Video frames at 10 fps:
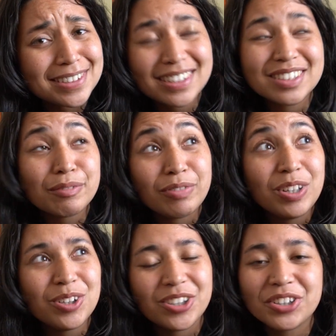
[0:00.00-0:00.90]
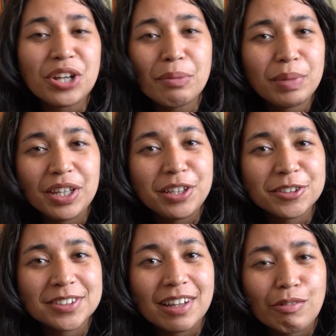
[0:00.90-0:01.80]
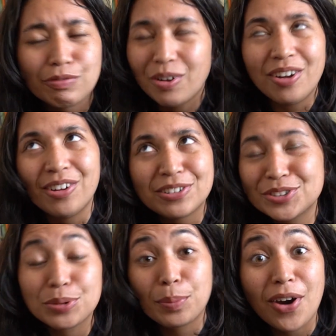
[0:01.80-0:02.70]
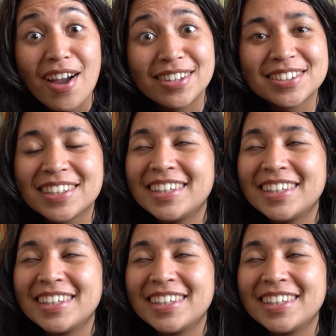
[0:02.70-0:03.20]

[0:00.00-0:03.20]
It doesn't feel good not being yourself. Surprise!